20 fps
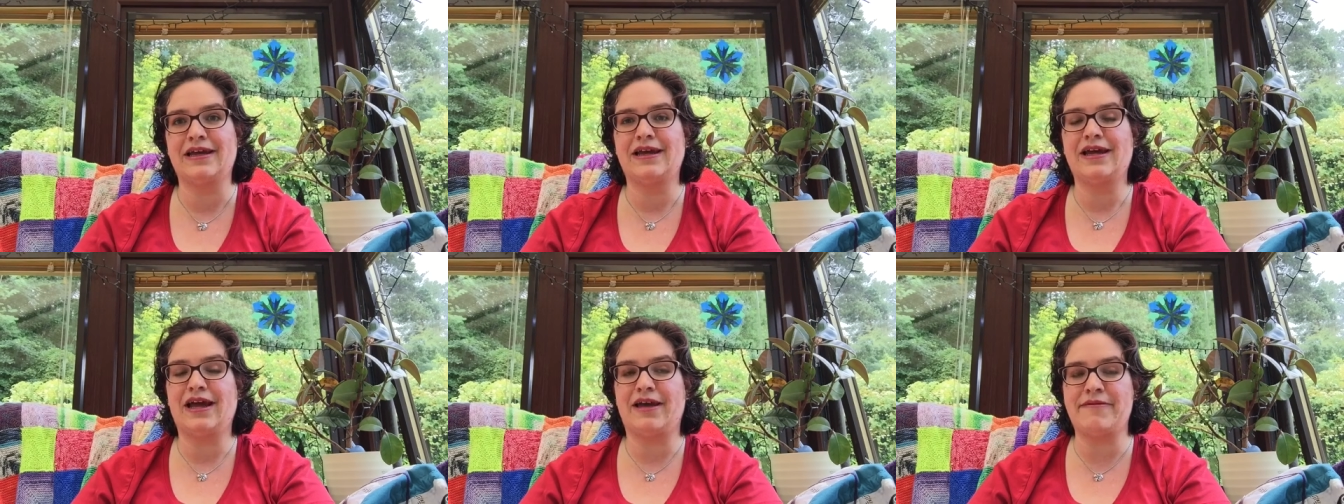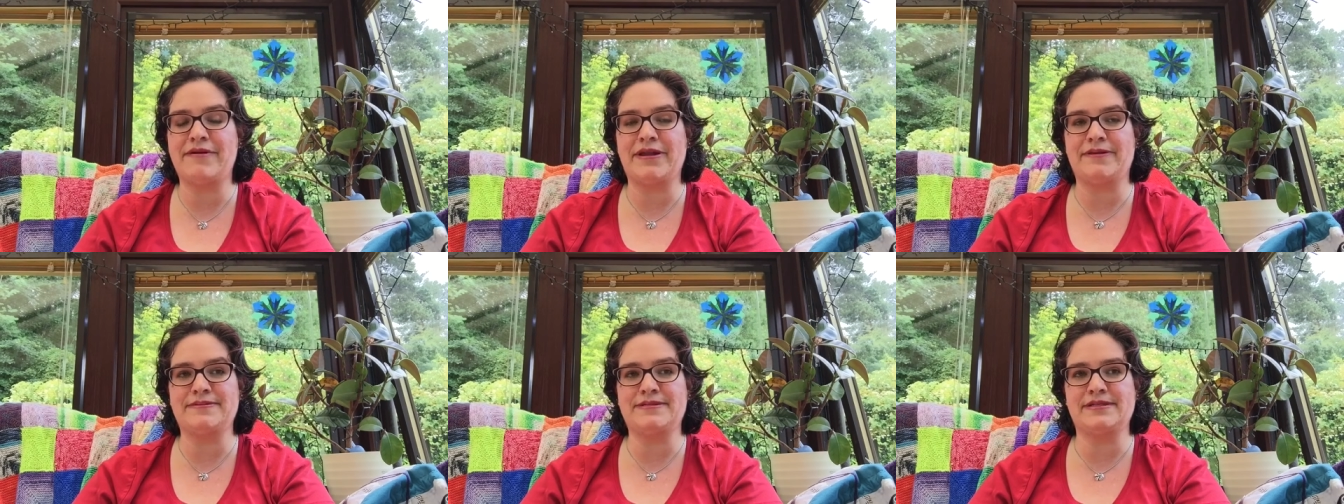I mean,
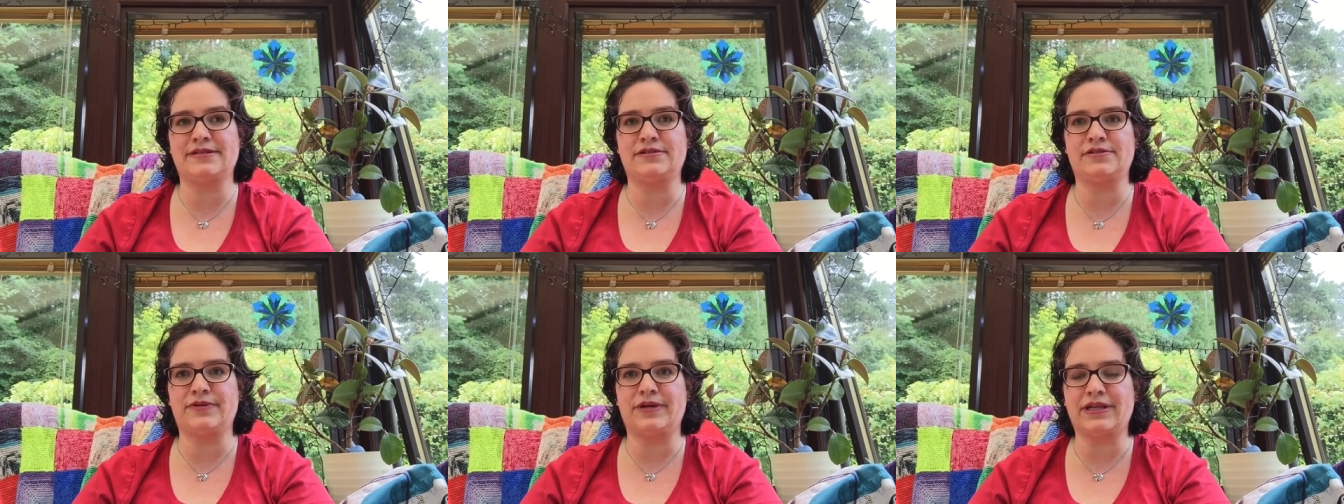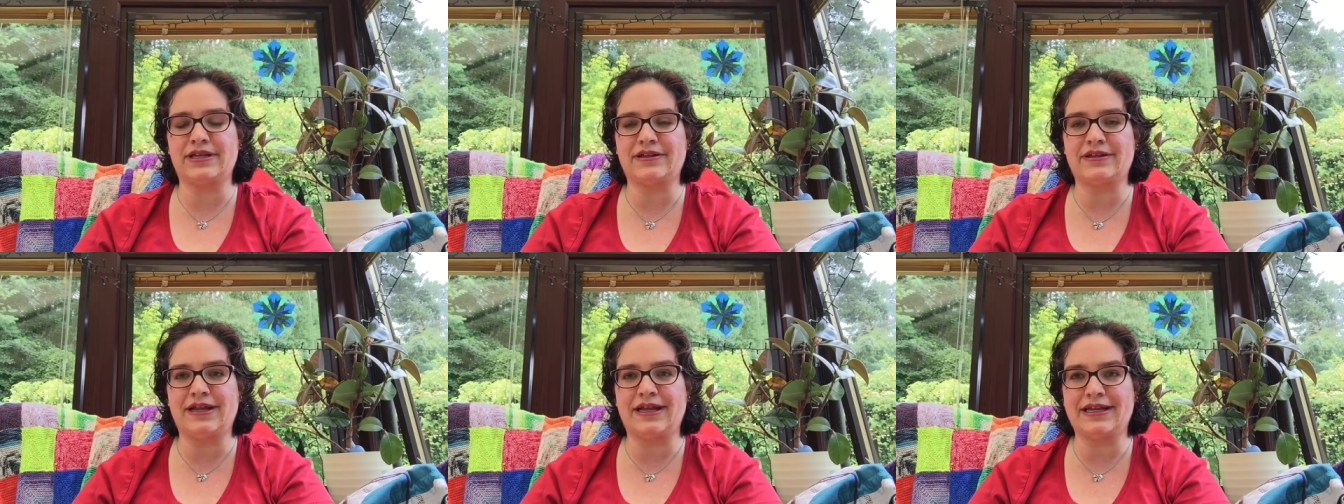I'm still doing it.
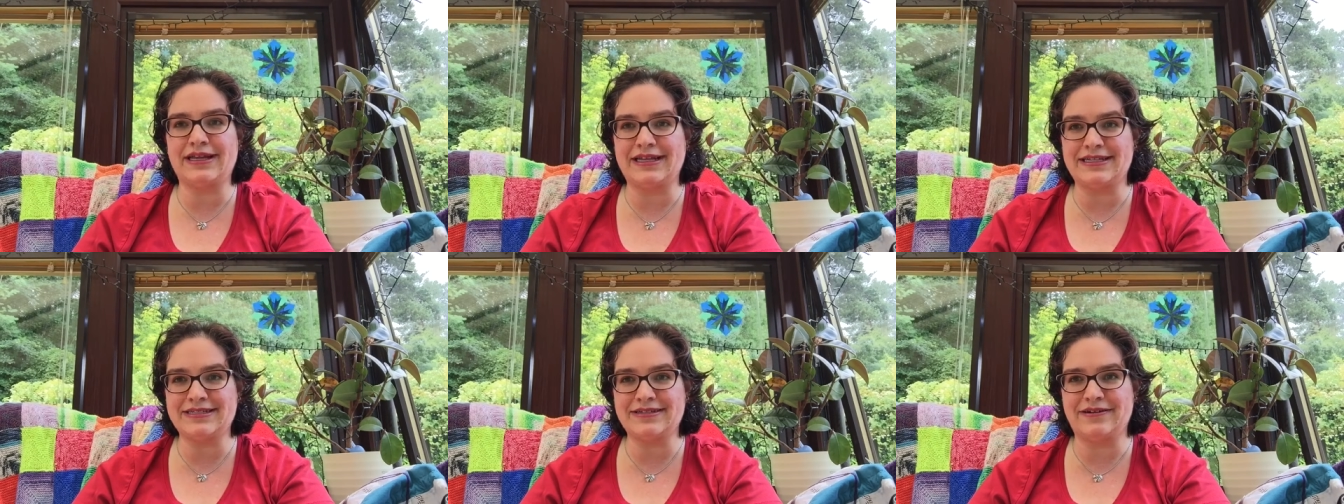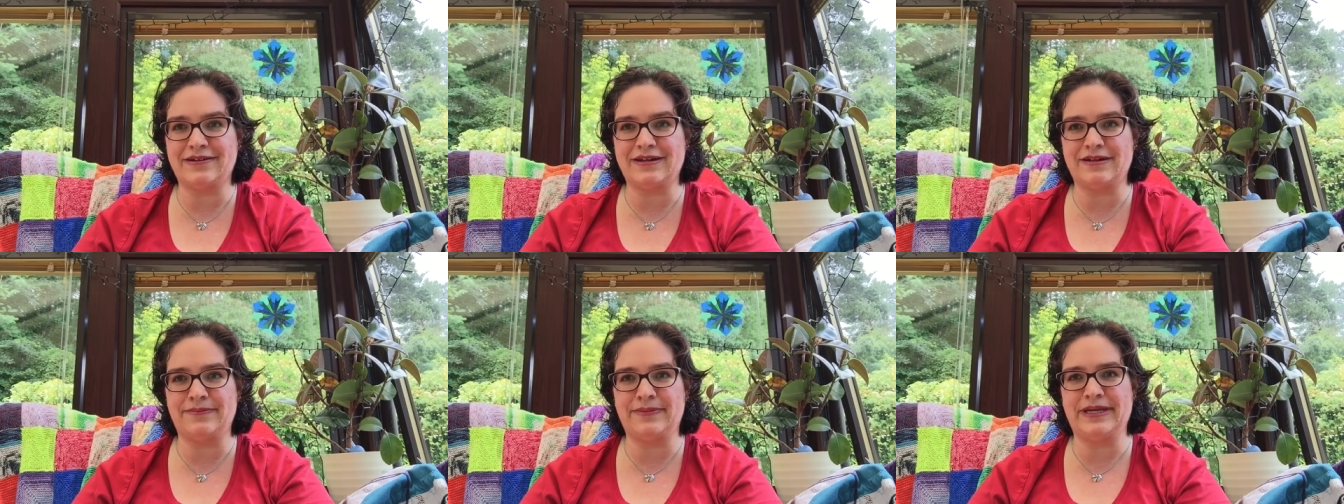They're like, let's go to
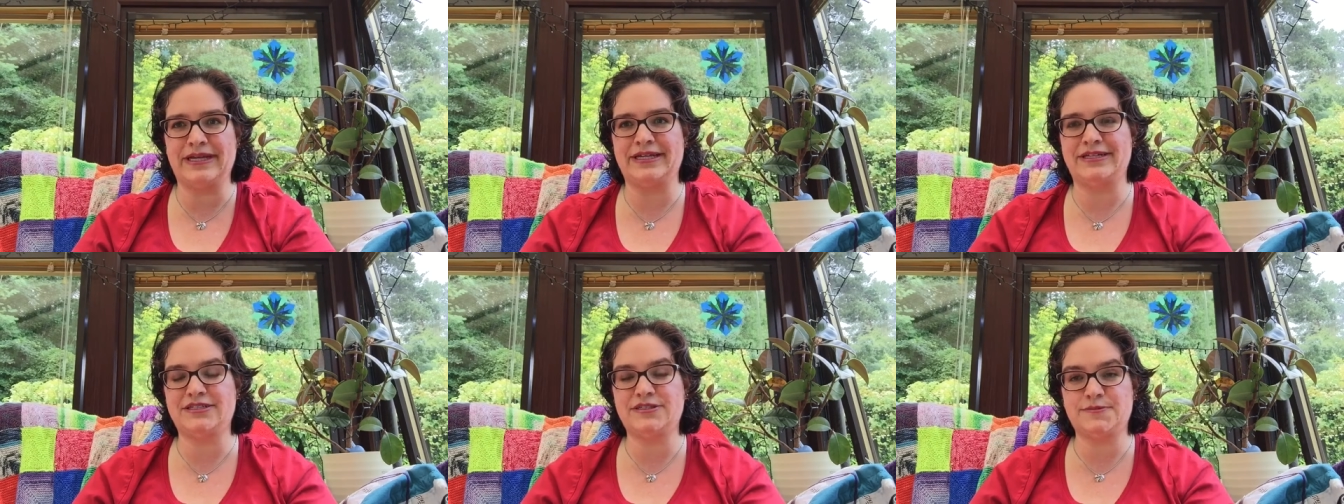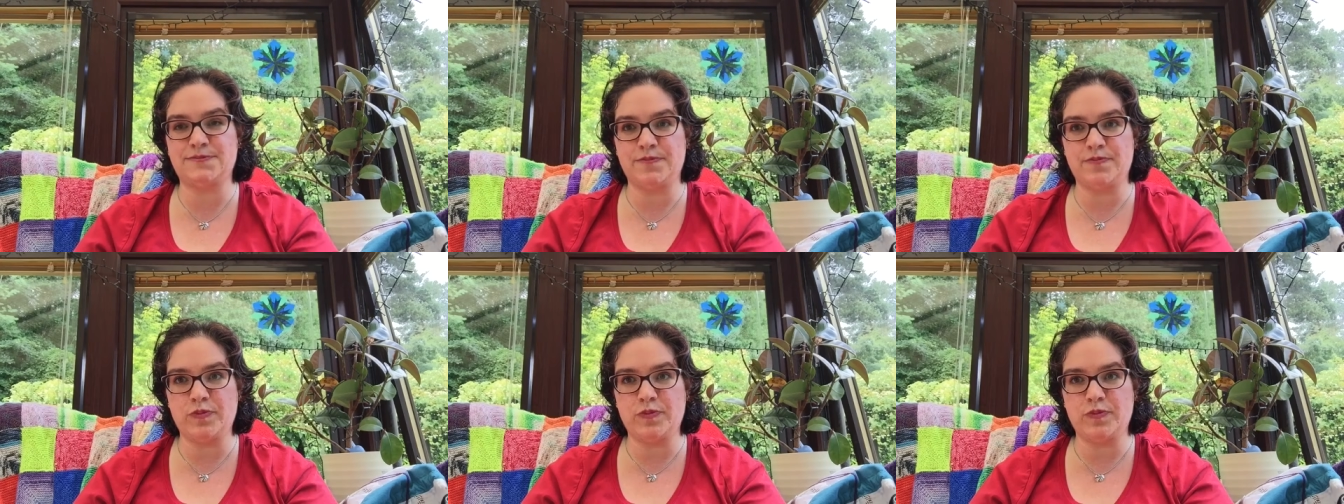the beach.